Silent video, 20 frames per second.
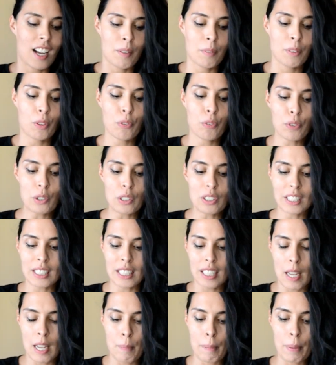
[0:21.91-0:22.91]
The first
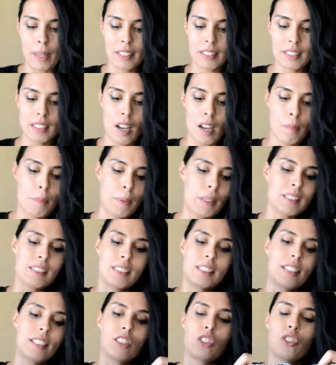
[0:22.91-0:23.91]
thing I picked up is
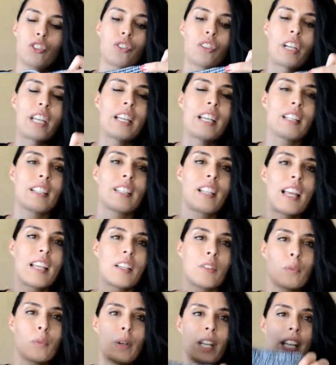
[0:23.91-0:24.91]
this great
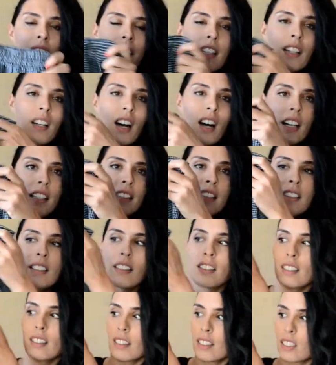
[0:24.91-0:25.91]
lightweight cotton
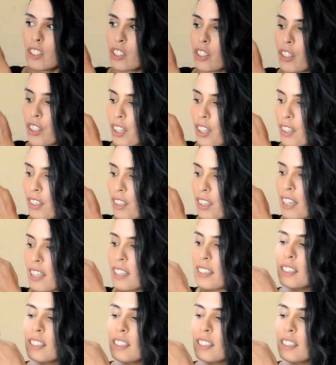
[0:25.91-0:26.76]
skirt, and it's